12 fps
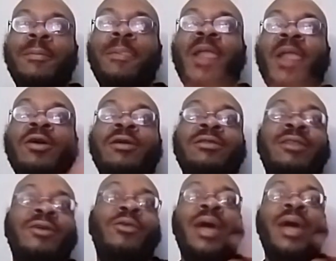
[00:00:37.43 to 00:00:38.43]
the
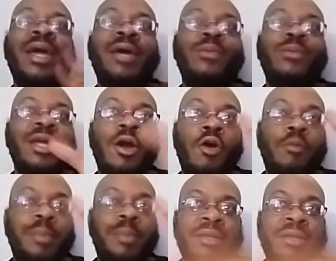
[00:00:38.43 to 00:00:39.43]
grand
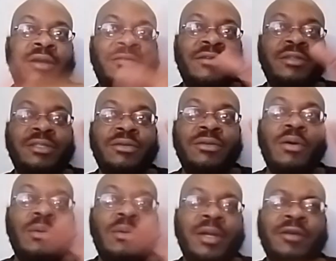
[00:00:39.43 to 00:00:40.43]
reopening of her
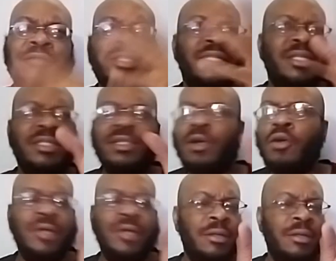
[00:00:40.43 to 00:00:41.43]
store, whatever says
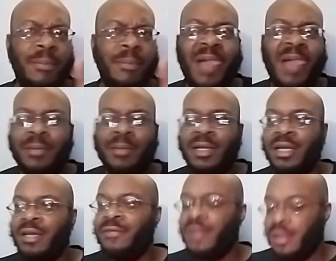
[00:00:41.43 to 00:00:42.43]
COVID, I
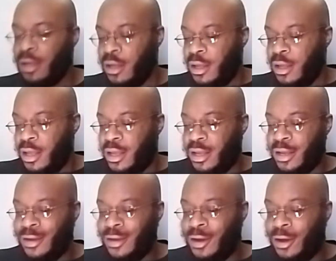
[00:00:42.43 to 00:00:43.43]
believe.
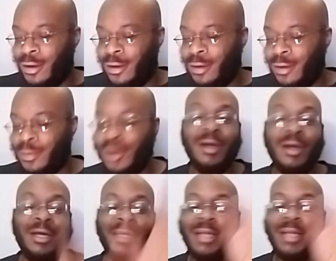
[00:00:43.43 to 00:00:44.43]
And her
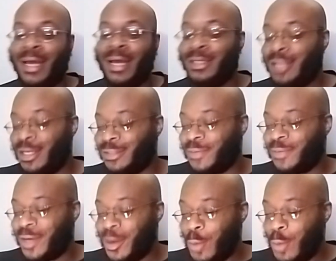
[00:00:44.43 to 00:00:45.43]
ugly ass husband
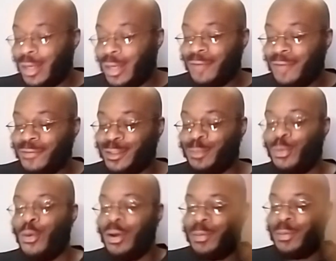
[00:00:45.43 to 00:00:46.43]
come around there for
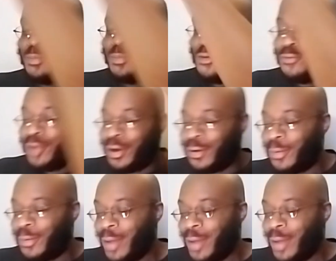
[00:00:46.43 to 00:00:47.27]
support. Moving on.